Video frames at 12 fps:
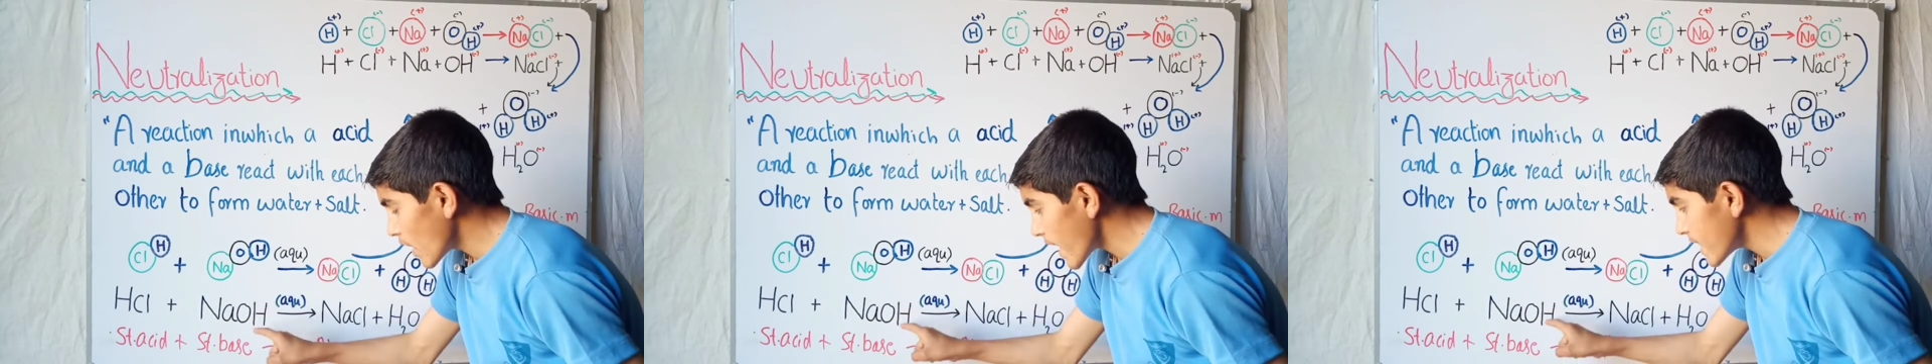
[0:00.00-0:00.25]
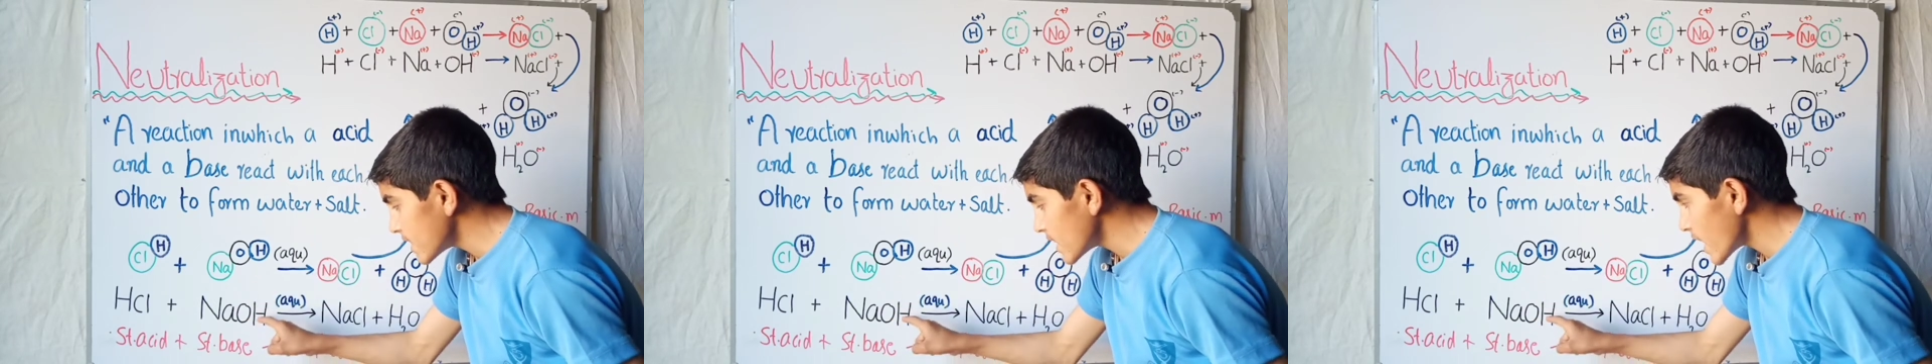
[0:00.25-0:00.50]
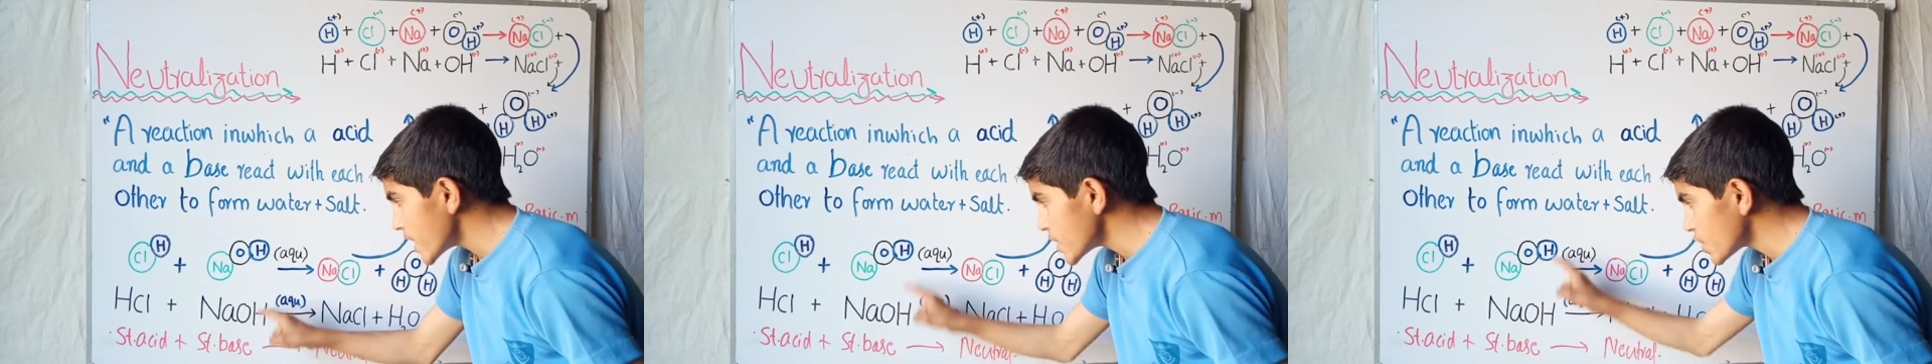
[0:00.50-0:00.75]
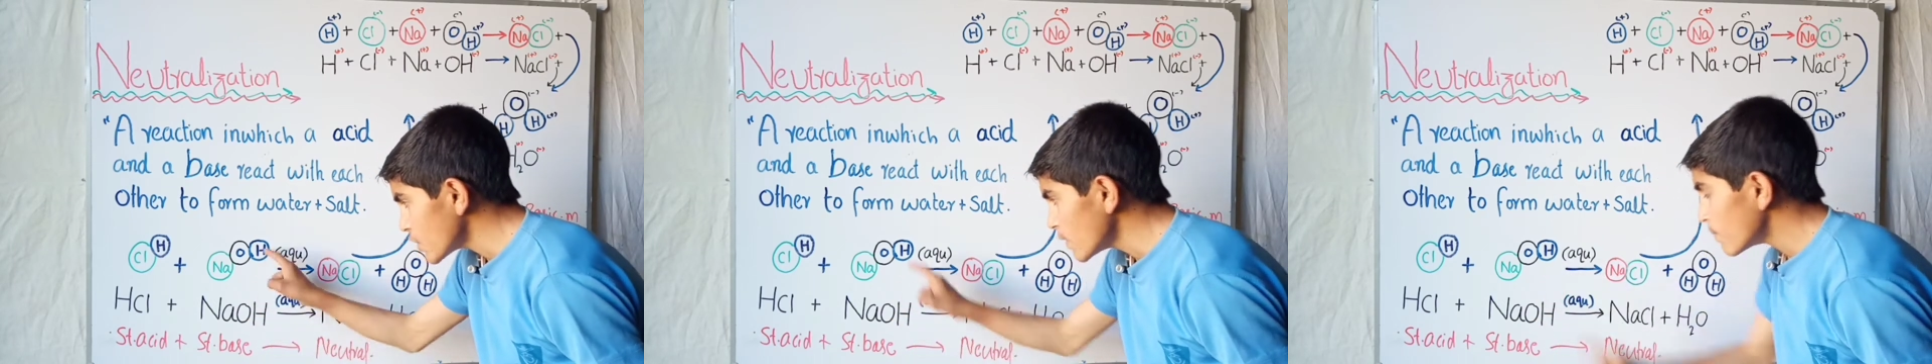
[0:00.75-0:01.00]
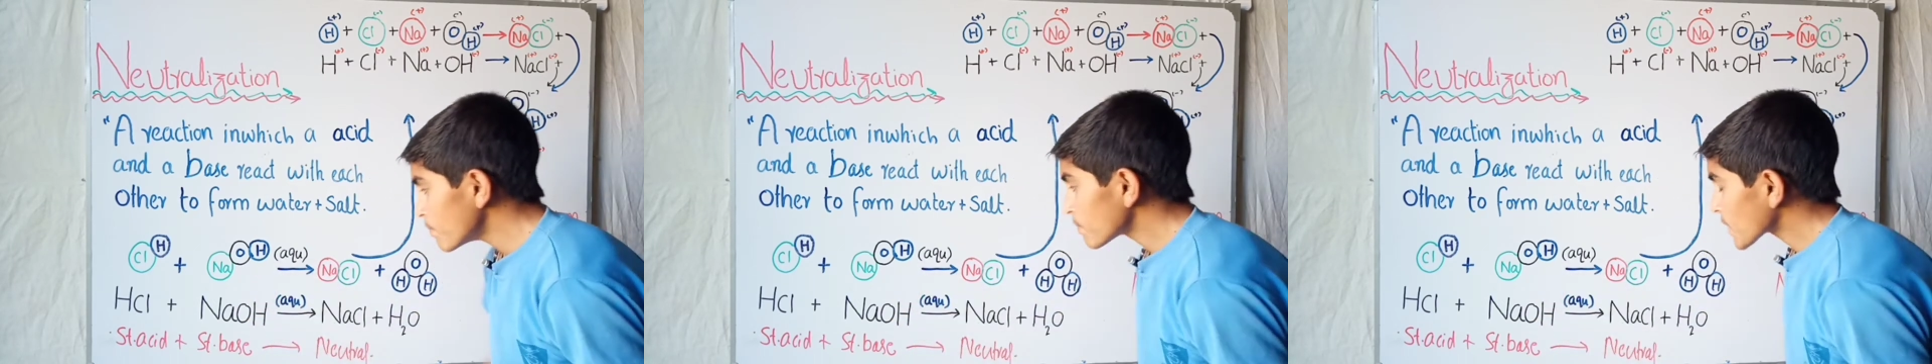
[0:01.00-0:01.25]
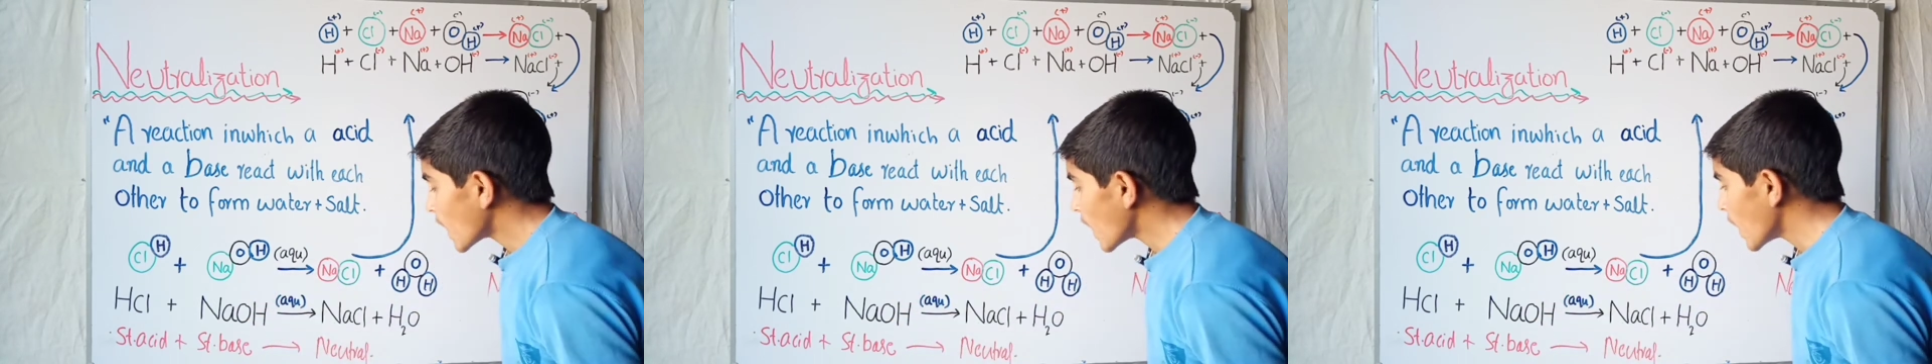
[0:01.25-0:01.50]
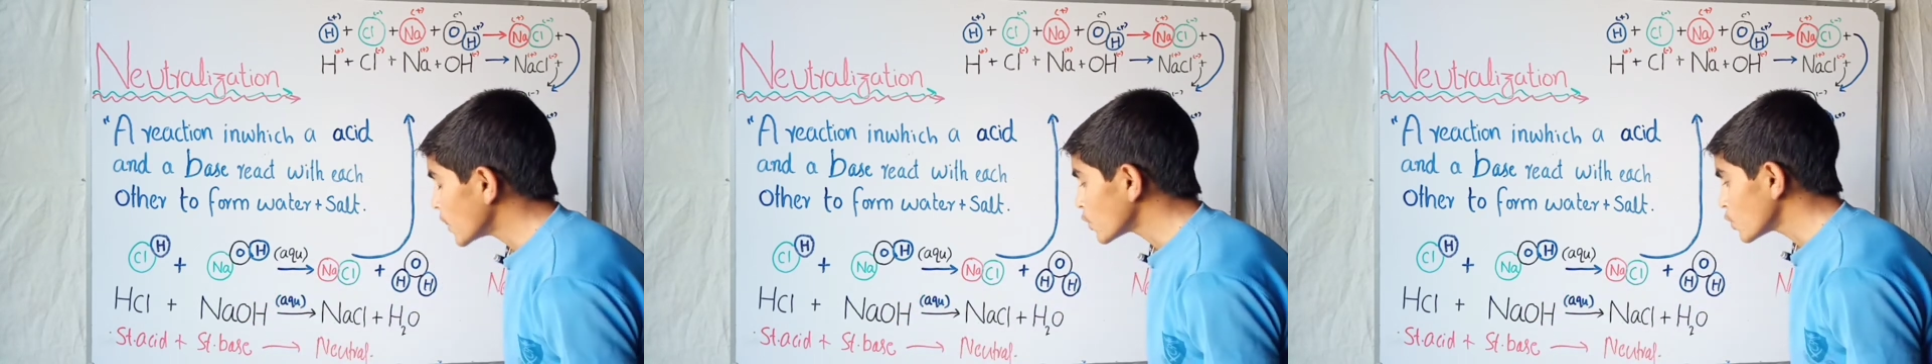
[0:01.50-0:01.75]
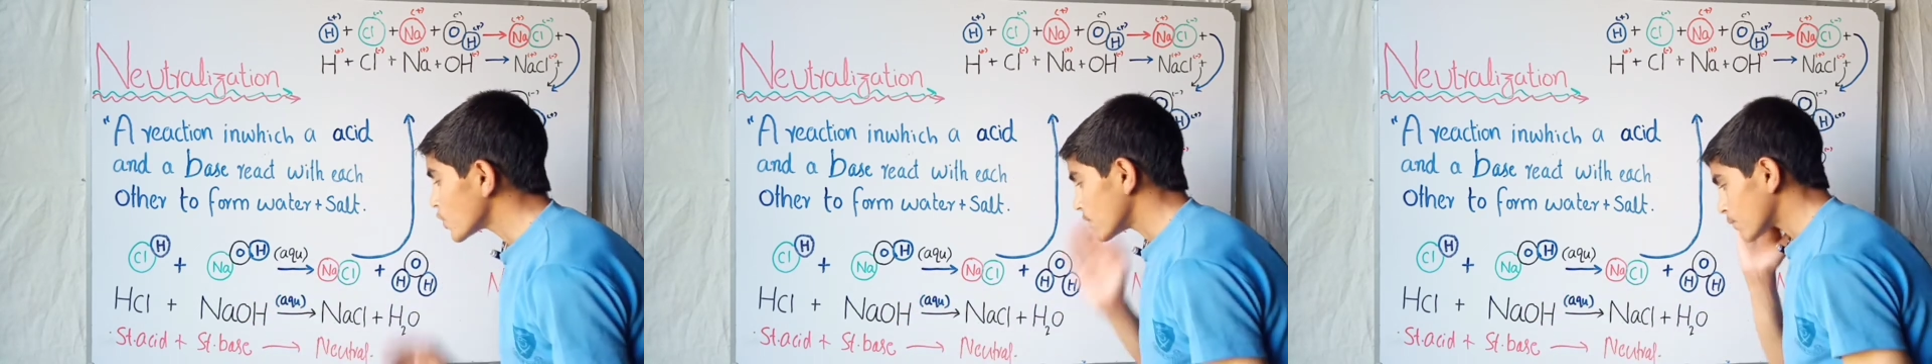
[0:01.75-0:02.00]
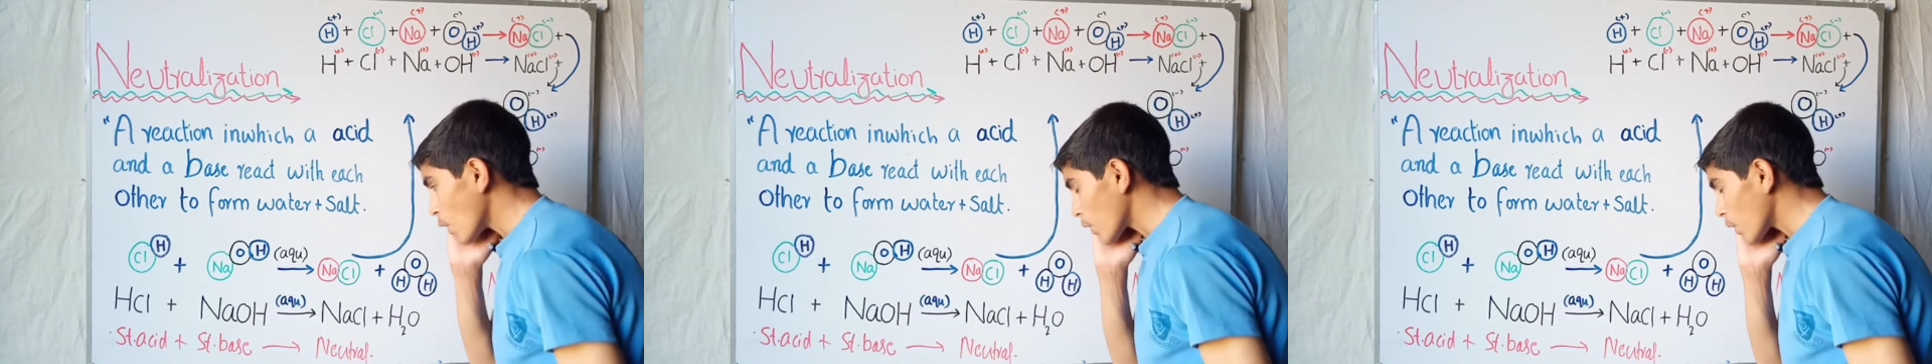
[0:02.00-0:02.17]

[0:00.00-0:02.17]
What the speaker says: and H hydrogen.